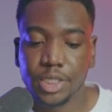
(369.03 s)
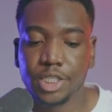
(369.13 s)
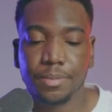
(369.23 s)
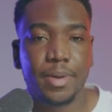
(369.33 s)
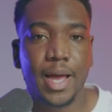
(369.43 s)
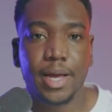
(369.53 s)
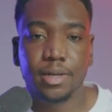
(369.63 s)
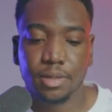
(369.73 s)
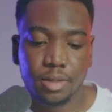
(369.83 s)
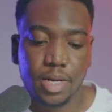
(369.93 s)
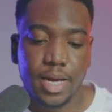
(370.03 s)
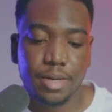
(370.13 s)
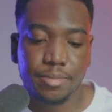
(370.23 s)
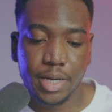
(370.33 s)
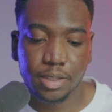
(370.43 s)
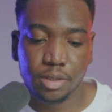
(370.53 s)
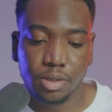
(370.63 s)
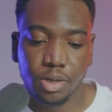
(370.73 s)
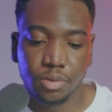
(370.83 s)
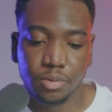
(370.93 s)
Japan, and
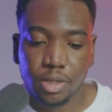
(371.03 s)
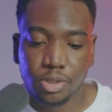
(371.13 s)
Mexico.